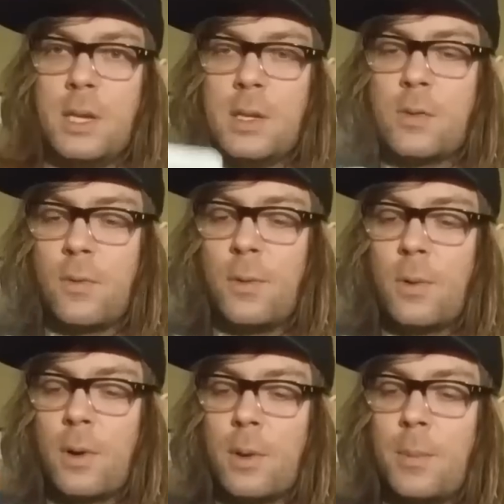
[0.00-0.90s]
these
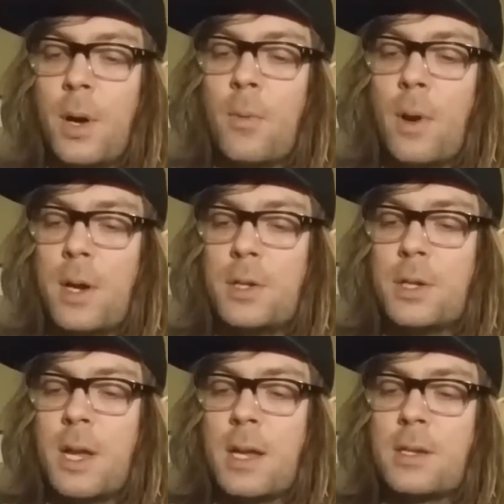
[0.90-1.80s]
for the butt
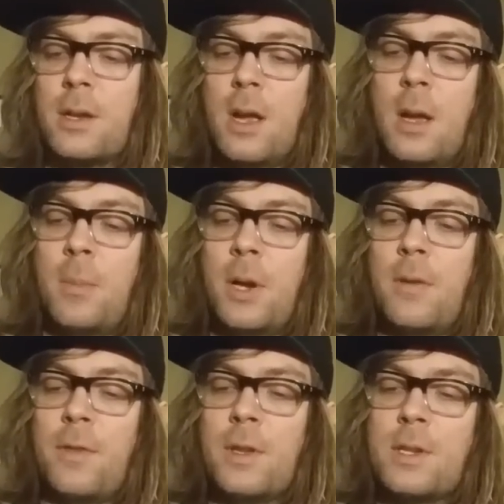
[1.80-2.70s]
range test. But
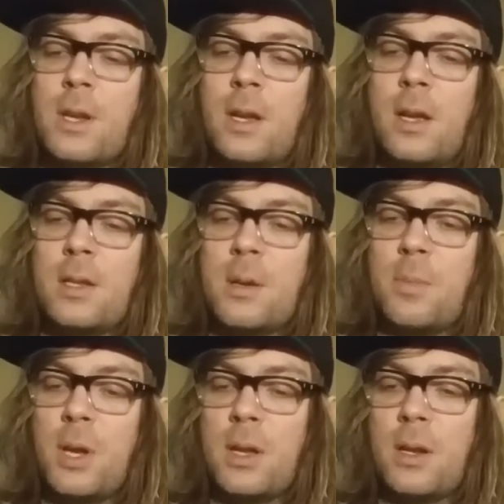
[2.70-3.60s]
if this ends
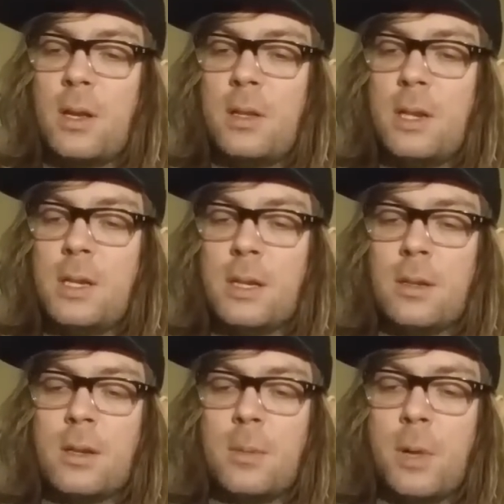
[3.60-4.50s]
up being a
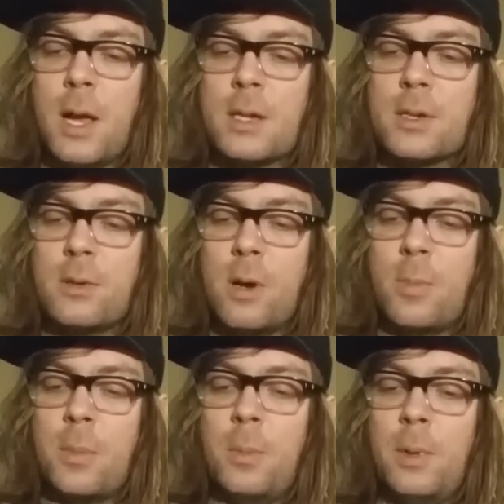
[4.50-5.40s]
decent blaster,
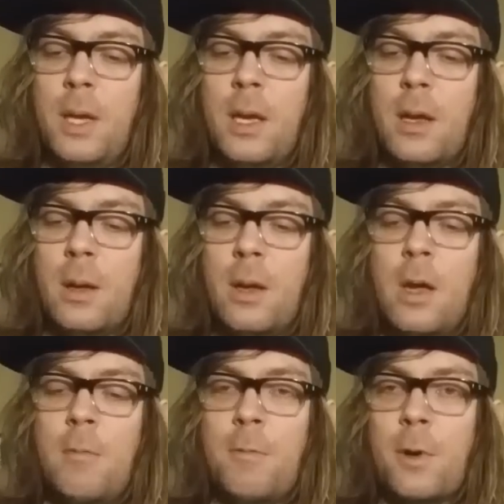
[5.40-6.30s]
I'll probably
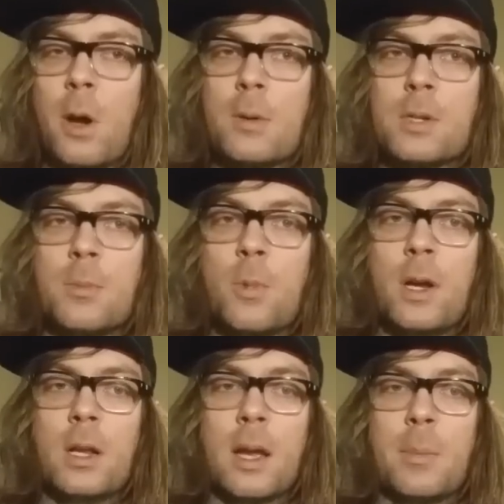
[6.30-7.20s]
figure out some
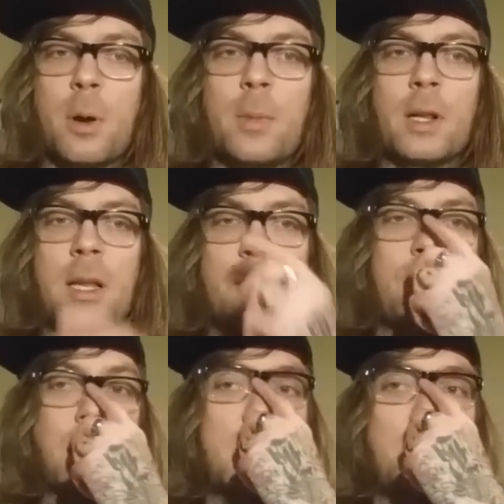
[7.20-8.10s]
way to like permanently
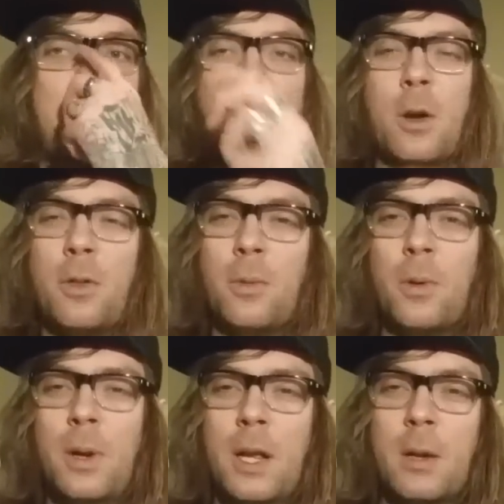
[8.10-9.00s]
affix it. Maybe go
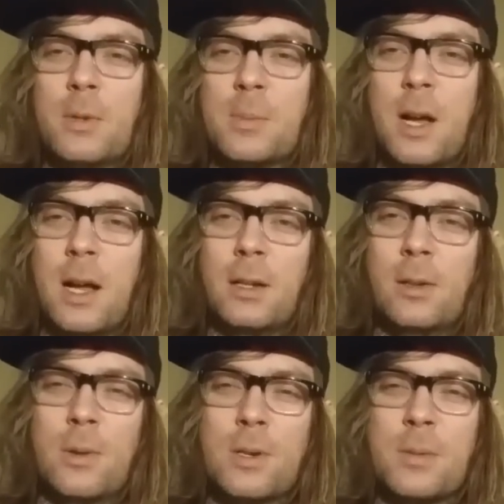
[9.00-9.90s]
through and hit it with some hot
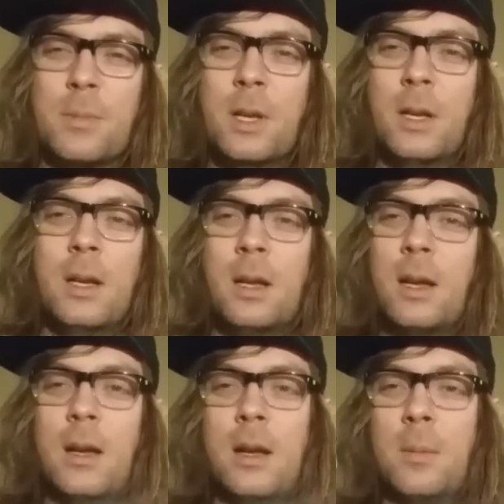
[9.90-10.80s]
glue or some,
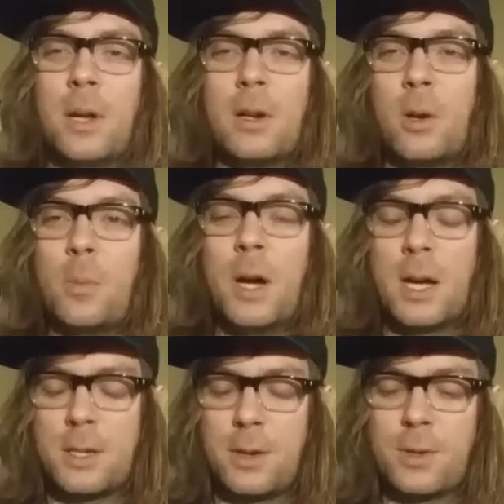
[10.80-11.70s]
I don't know,
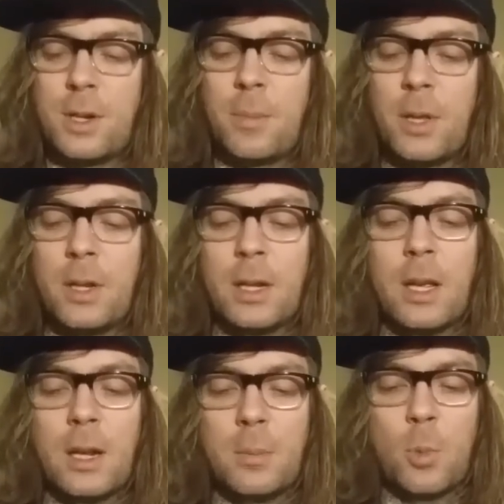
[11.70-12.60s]
epoxy or something to
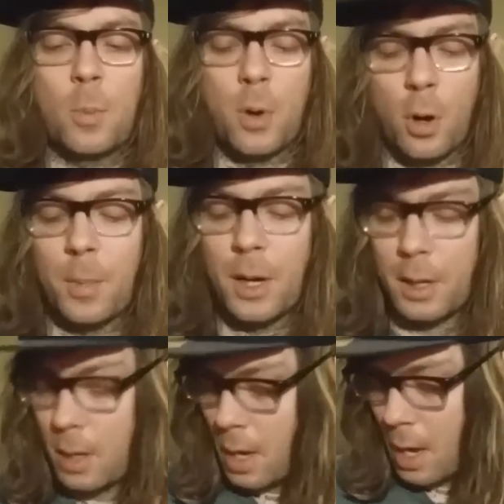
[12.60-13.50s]
get it more
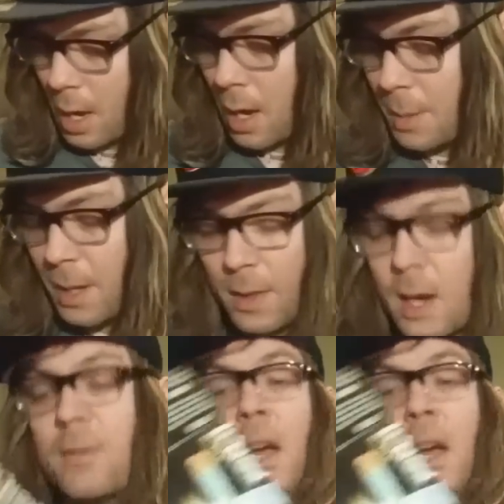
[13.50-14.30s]
permanent. And then